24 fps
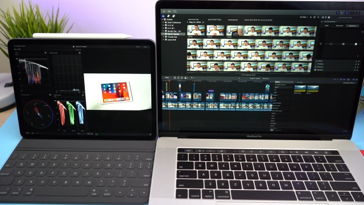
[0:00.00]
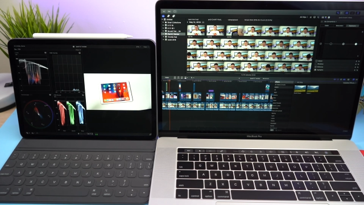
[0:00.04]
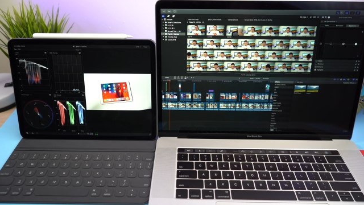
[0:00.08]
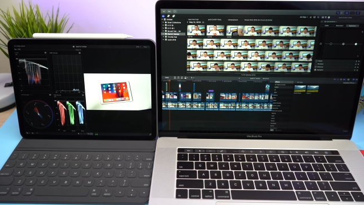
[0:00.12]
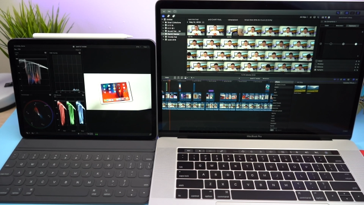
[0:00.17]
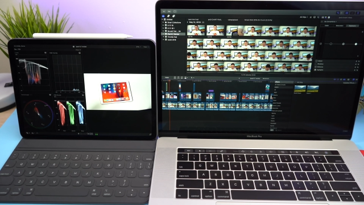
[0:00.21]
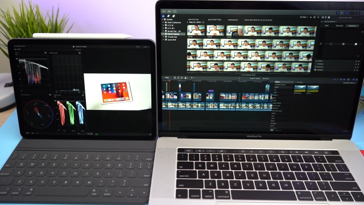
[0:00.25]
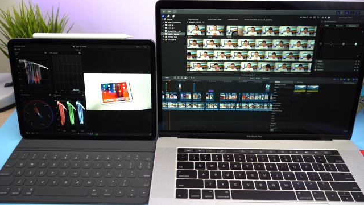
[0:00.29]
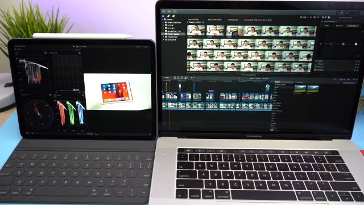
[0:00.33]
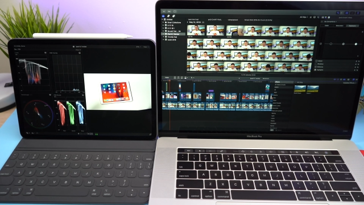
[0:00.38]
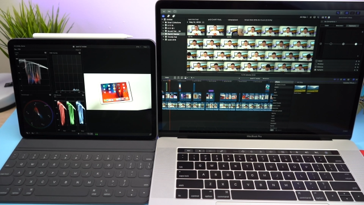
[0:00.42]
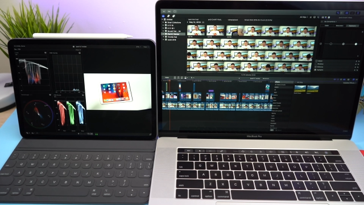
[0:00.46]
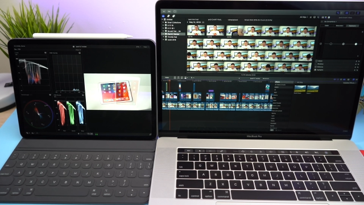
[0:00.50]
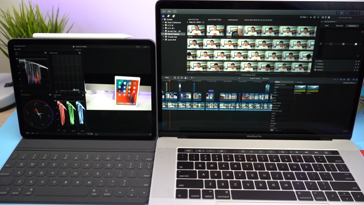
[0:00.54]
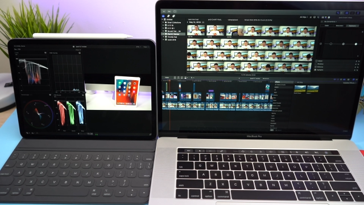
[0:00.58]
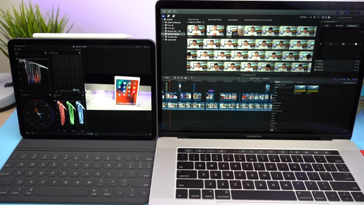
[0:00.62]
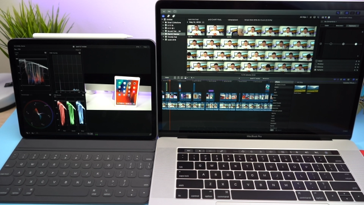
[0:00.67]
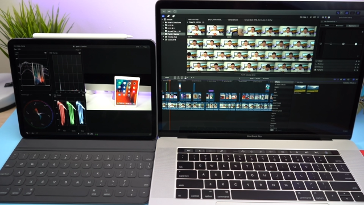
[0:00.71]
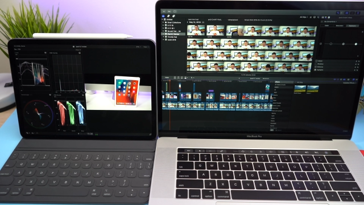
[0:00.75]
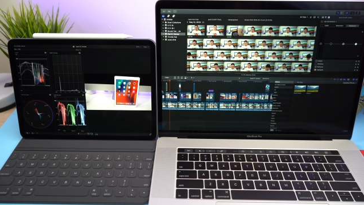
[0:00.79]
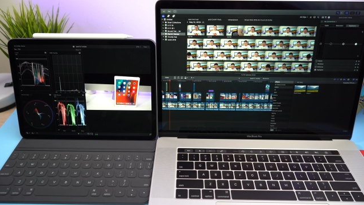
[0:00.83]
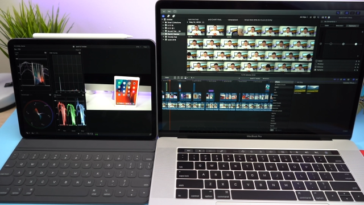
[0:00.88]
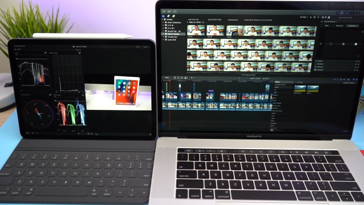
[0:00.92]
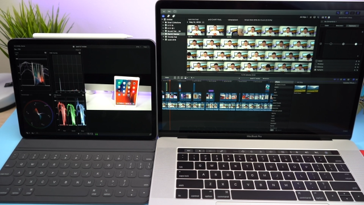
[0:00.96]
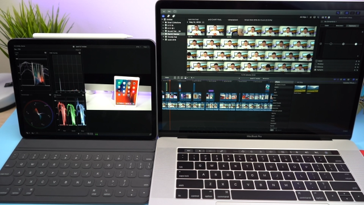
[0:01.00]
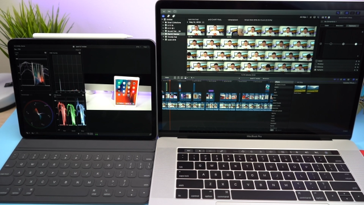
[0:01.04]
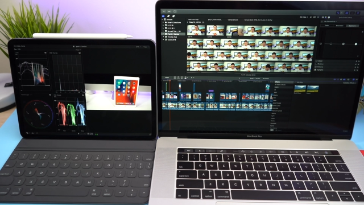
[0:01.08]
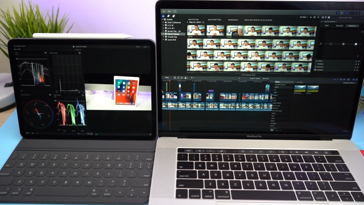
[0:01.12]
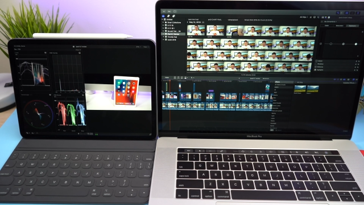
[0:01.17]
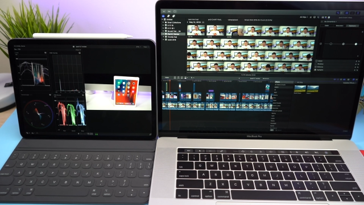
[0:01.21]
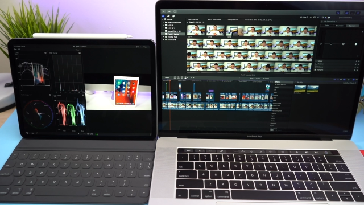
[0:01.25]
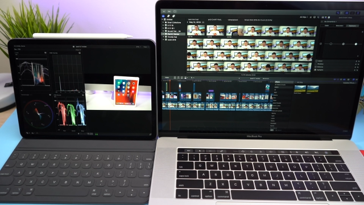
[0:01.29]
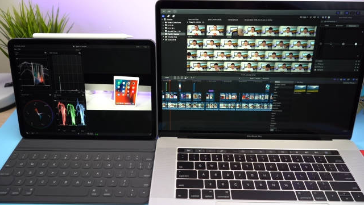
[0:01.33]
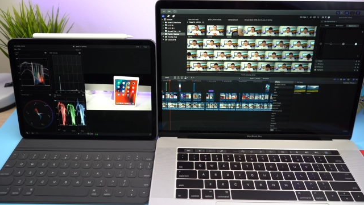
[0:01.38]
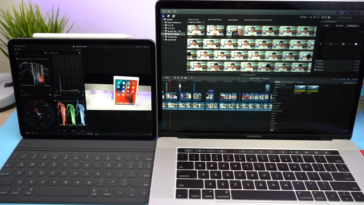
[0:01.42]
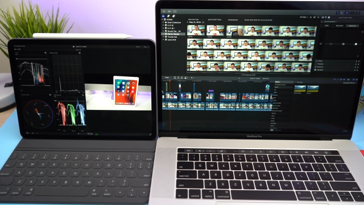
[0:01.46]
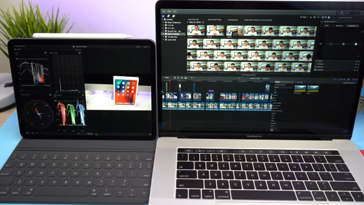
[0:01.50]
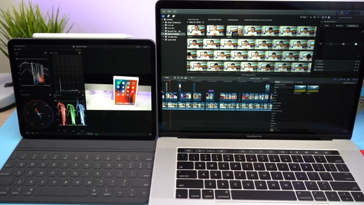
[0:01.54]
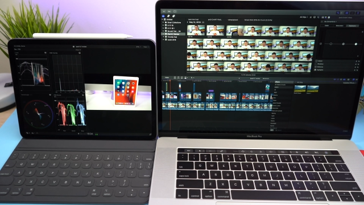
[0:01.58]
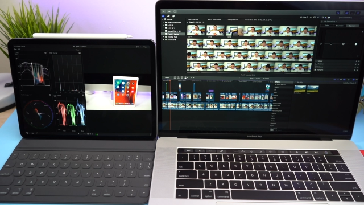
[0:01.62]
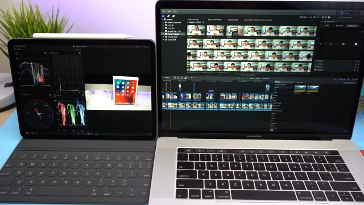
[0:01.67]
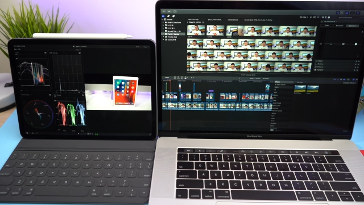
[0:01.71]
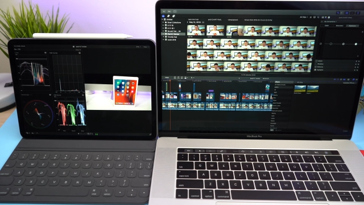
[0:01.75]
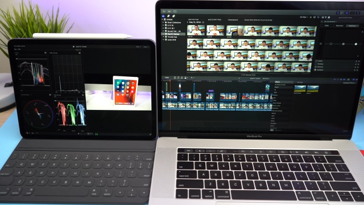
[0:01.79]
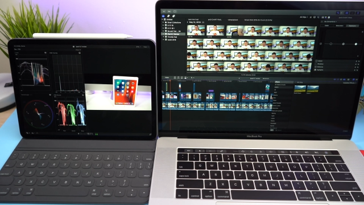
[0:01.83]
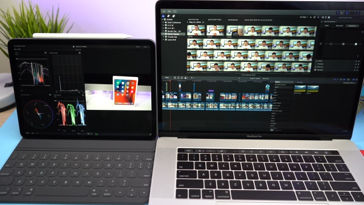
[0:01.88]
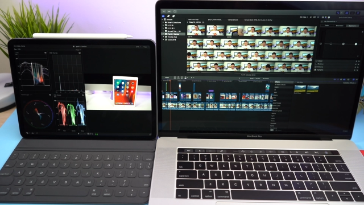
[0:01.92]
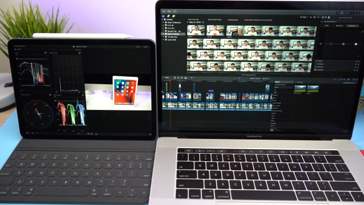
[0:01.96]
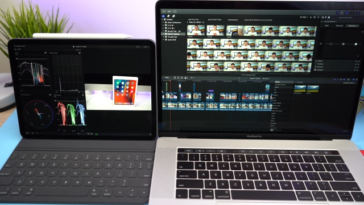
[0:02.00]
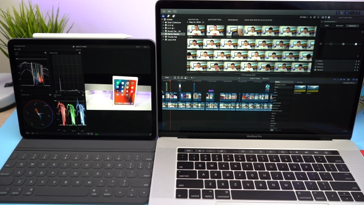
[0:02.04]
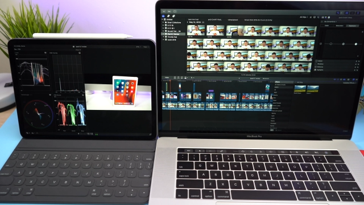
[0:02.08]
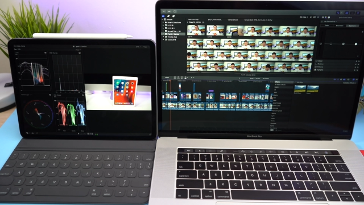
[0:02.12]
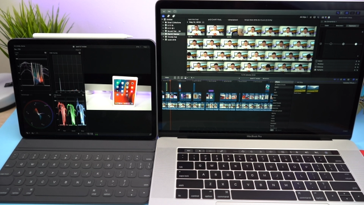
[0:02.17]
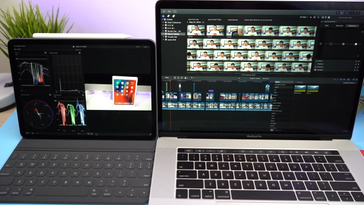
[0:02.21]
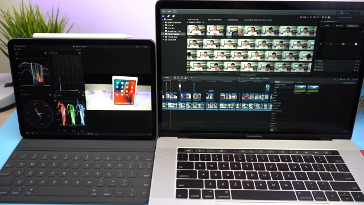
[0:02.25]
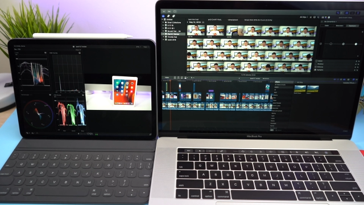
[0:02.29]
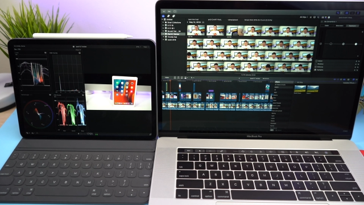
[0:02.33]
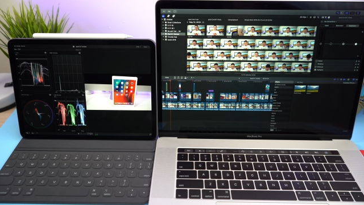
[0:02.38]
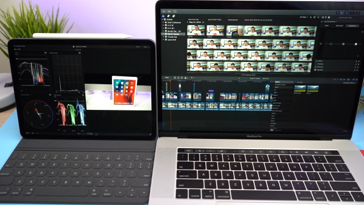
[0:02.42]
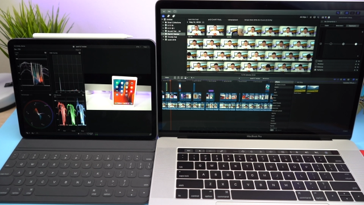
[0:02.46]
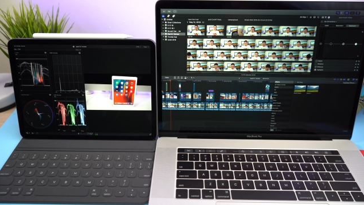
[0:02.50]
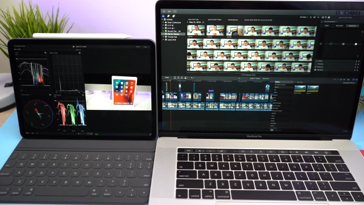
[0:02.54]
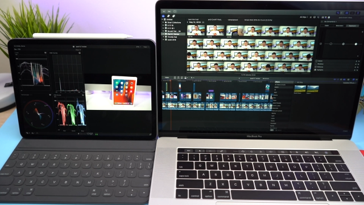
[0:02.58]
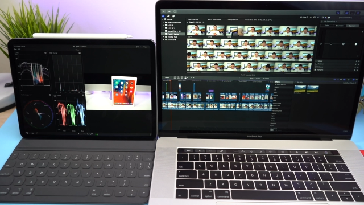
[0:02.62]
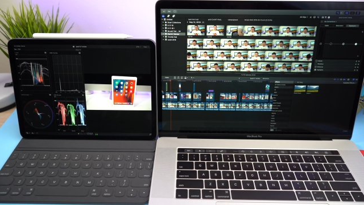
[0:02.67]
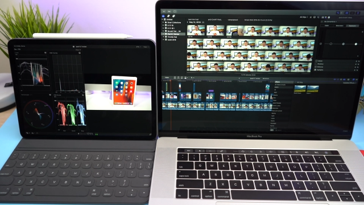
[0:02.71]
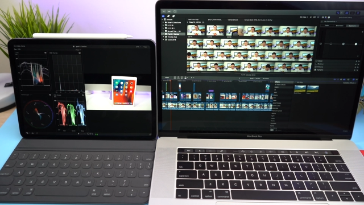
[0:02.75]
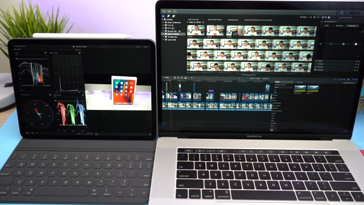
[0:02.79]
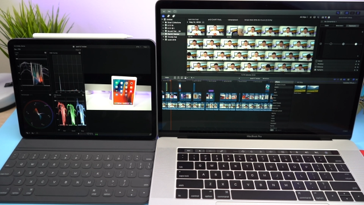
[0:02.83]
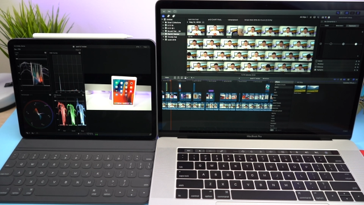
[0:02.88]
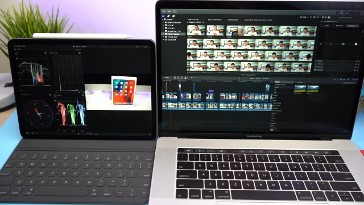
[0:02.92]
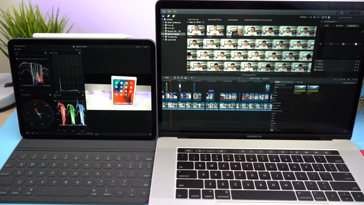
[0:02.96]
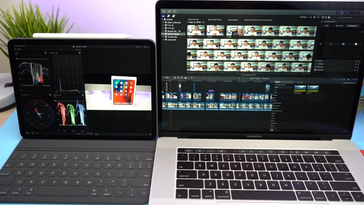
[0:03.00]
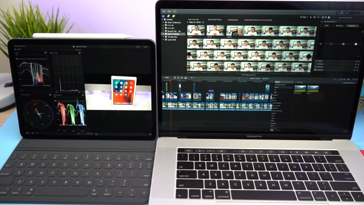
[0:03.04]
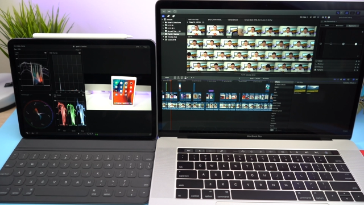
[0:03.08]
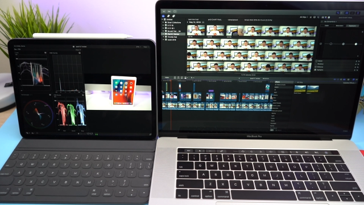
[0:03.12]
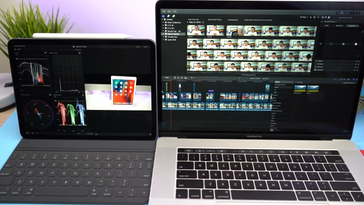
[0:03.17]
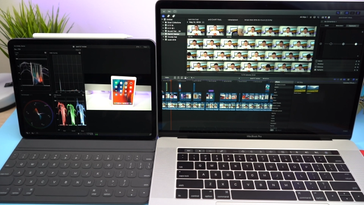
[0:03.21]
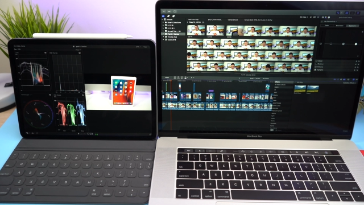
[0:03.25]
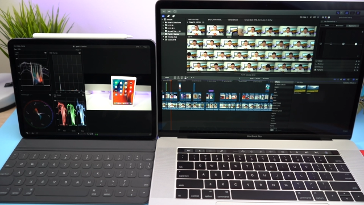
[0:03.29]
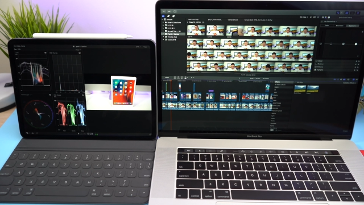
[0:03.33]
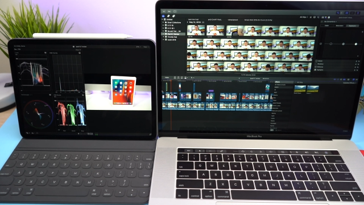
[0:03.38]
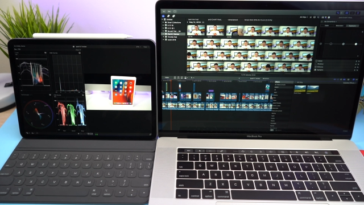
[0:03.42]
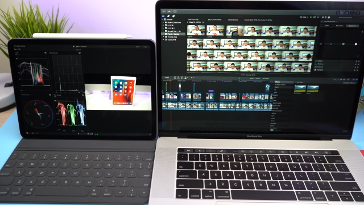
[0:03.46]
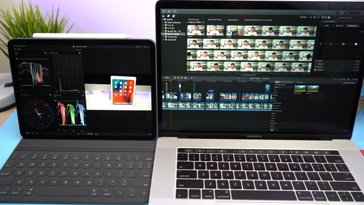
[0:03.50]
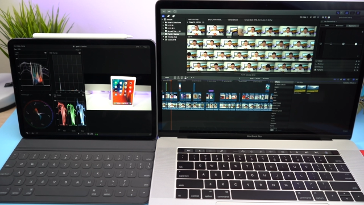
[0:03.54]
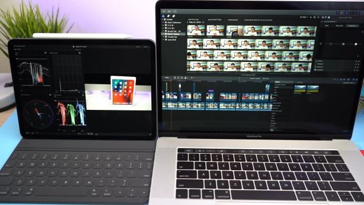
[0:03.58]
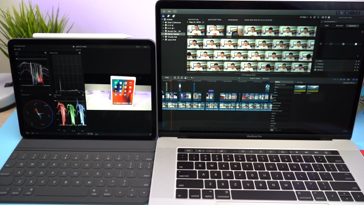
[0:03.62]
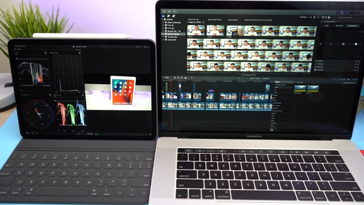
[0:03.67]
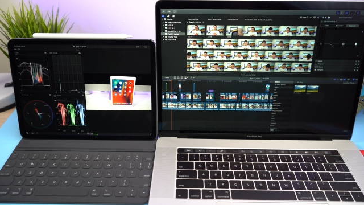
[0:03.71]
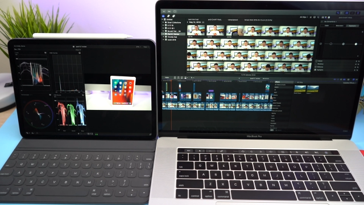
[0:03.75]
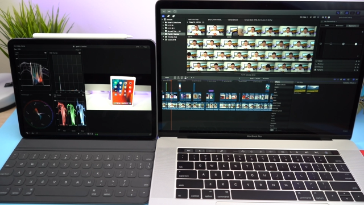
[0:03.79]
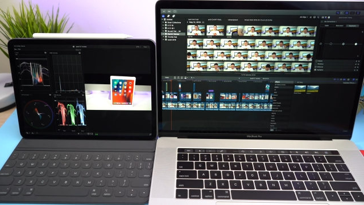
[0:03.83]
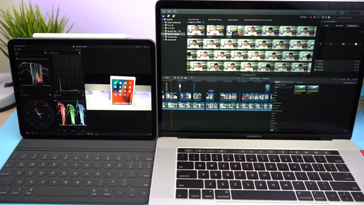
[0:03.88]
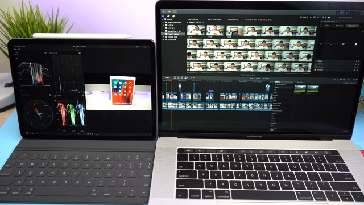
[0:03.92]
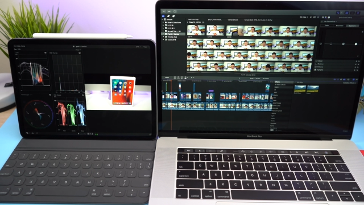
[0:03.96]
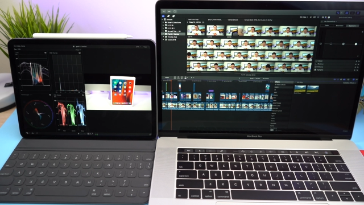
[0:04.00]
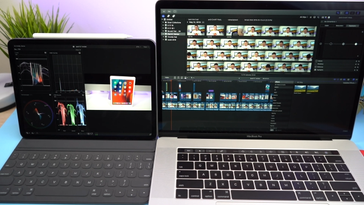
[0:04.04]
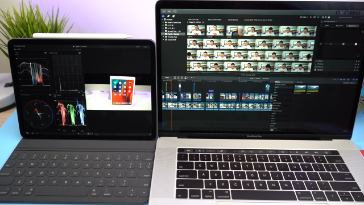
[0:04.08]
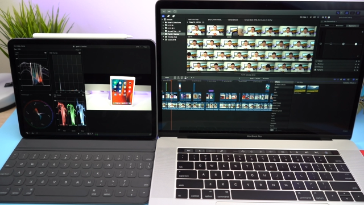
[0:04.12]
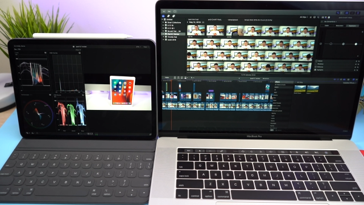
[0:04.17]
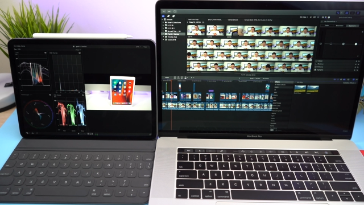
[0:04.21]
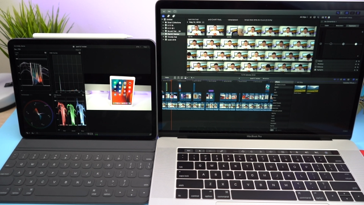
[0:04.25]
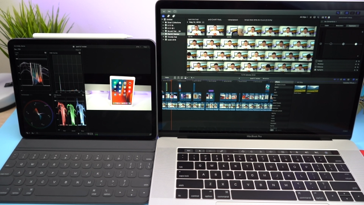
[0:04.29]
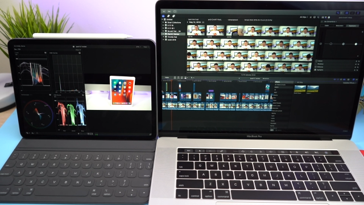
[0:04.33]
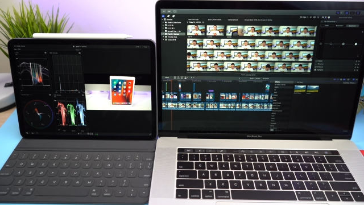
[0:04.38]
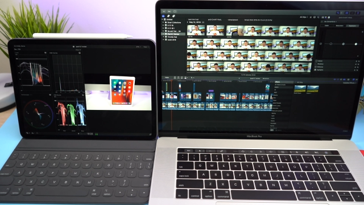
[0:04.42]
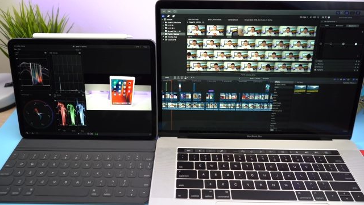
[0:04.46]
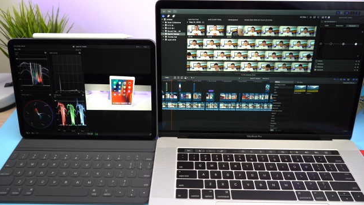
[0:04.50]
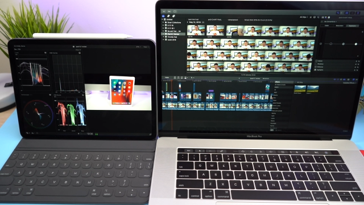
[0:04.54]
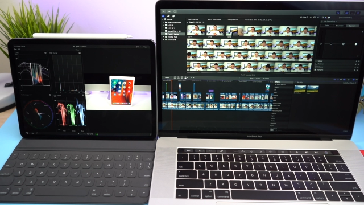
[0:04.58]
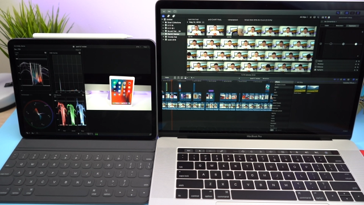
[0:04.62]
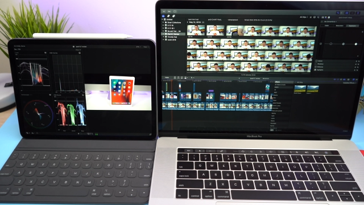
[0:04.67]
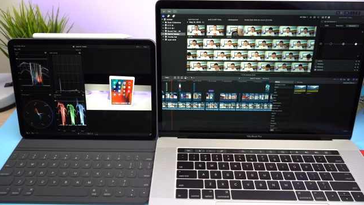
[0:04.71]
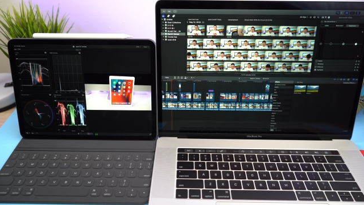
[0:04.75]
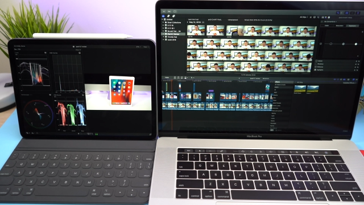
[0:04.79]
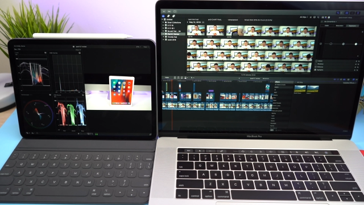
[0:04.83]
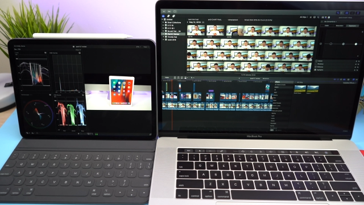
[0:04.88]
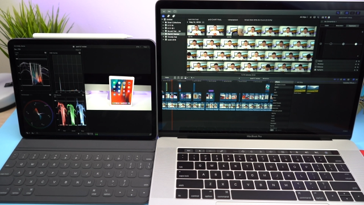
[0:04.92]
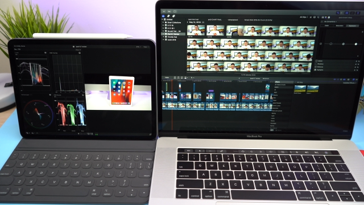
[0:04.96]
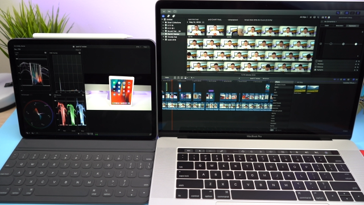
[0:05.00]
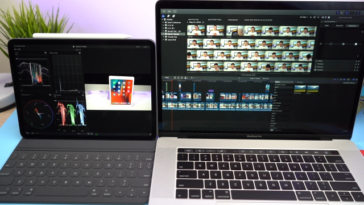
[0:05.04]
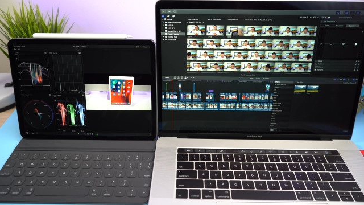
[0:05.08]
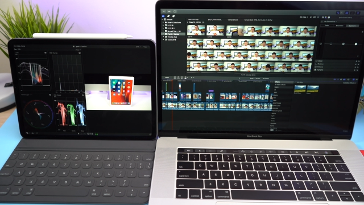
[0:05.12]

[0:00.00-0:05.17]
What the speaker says: [unreadable: no face in view]